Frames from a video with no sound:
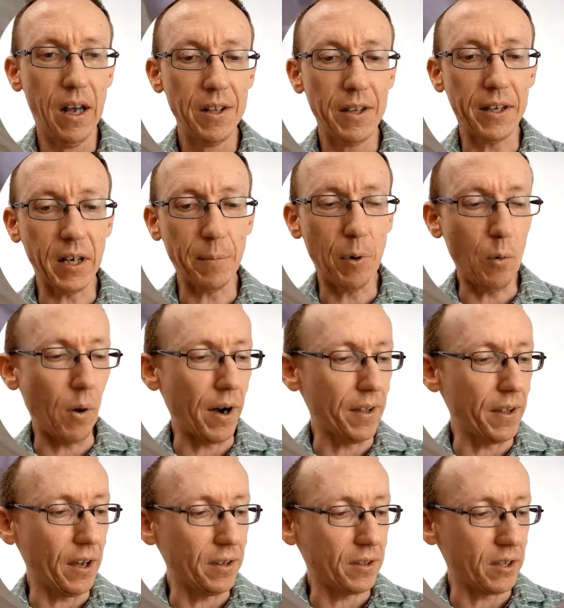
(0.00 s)
So I'm going to put one
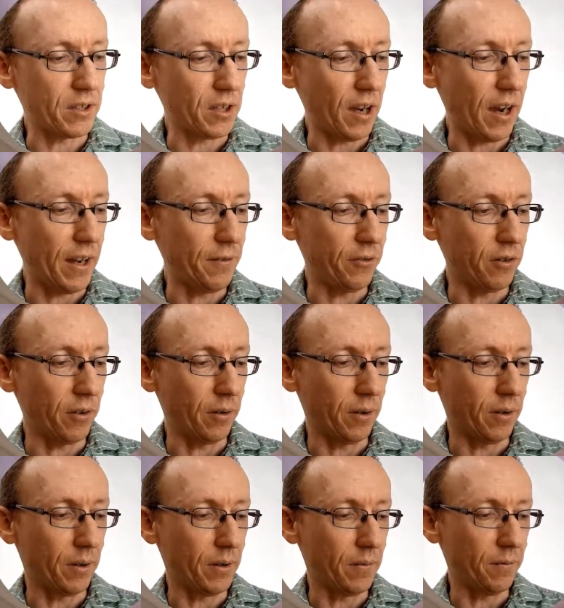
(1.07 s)
of those aside
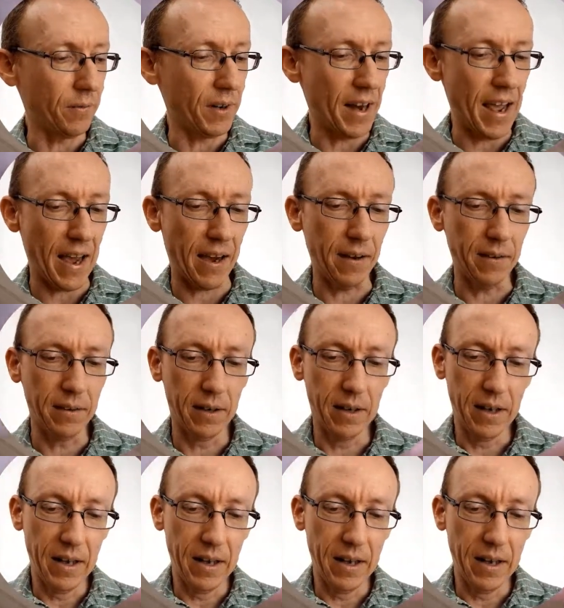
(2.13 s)
for now